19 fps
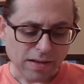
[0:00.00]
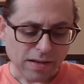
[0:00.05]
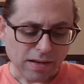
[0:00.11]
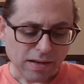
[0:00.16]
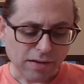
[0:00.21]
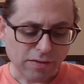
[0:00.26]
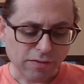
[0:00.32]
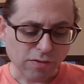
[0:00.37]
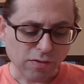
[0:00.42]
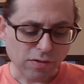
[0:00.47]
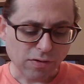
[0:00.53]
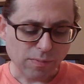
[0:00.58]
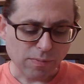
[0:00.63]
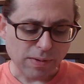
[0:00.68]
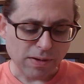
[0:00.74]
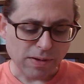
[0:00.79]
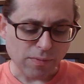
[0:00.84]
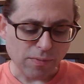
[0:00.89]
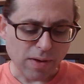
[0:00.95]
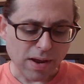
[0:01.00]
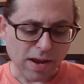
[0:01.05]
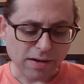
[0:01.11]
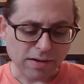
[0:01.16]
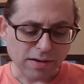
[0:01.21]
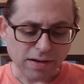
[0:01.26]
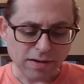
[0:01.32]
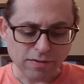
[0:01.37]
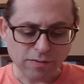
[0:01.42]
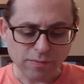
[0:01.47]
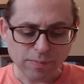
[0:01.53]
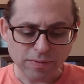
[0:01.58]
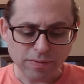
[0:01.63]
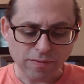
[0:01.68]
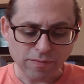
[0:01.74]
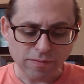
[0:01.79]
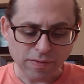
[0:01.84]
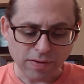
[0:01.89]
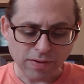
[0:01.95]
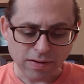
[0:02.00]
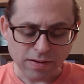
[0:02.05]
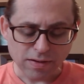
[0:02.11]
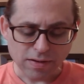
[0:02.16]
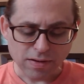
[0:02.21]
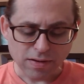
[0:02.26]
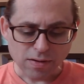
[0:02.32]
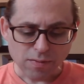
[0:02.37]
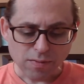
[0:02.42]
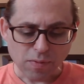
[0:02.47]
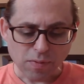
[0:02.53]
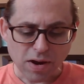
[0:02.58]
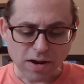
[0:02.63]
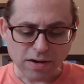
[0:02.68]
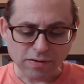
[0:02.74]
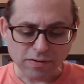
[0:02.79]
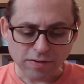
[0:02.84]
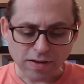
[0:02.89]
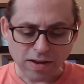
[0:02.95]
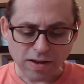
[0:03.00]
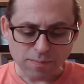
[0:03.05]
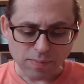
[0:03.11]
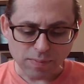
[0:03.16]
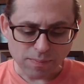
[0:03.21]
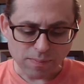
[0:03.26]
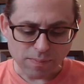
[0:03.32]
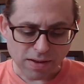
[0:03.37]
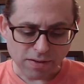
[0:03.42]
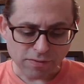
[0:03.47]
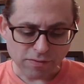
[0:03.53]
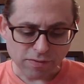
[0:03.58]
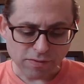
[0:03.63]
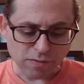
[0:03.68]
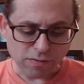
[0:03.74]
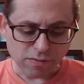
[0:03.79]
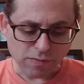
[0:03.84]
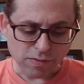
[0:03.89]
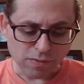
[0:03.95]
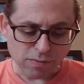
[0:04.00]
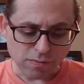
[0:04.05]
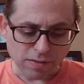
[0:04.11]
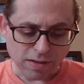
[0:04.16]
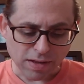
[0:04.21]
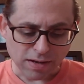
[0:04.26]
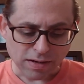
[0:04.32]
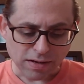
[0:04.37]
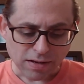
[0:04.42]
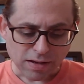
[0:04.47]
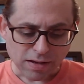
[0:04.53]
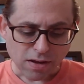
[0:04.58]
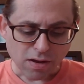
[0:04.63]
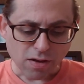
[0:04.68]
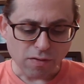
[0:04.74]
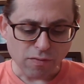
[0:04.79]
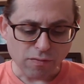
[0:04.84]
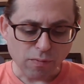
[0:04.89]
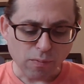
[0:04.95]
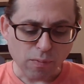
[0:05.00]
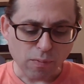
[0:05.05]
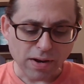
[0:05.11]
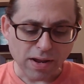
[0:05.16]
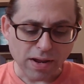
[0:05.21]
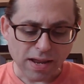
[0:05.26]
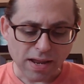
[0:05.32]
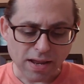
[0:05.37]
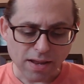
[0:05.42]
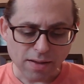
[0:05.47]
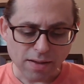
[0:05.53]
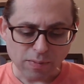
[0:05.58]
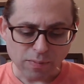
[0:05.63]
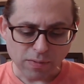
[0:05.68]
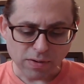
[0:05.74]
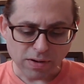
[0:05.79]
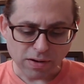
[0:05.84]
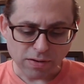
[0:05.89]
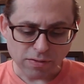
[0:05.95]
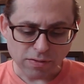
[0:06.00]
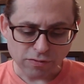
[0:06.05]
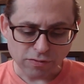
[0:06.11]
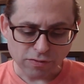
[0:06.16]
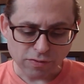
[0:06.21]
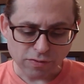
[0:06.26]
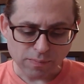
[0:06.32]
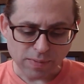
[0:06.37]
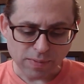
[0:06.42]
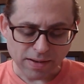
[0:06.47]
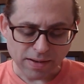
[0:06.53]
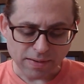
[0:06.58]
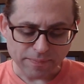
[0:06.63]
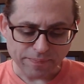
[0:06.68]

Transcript: It's good to be direct and specific. Practice can't be based on a view that of what I am and what others should be.